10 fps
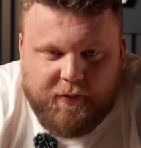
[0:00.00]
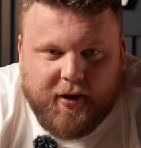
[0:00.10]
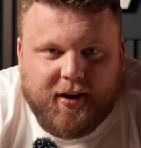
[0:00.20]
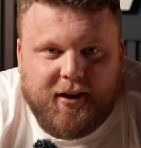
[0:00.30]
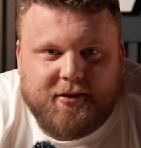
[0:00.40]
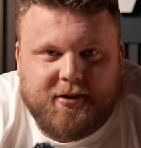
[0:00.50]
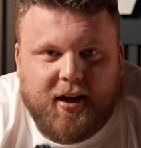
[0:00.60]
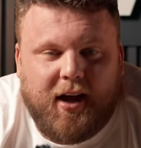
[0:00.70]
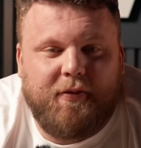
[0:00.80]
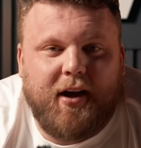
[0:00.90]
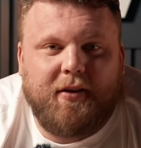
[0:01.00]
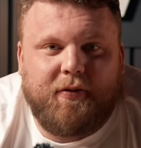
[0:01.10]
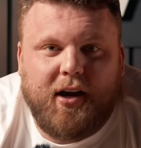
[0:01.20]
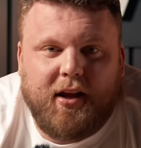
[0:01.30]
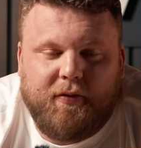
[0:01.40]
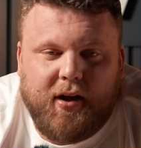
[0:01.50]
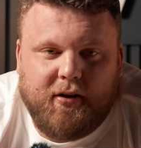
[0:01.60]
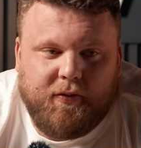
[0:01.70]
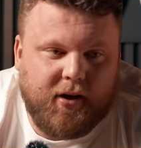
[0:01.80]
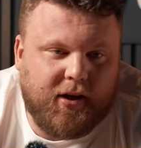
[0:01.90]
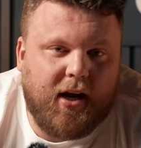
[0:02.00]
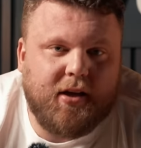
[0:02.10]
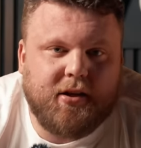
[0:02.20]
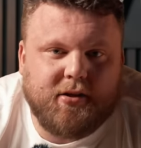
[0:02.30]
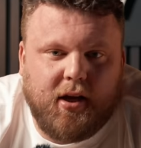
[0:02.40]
think is a very, very effective thing. Kind of just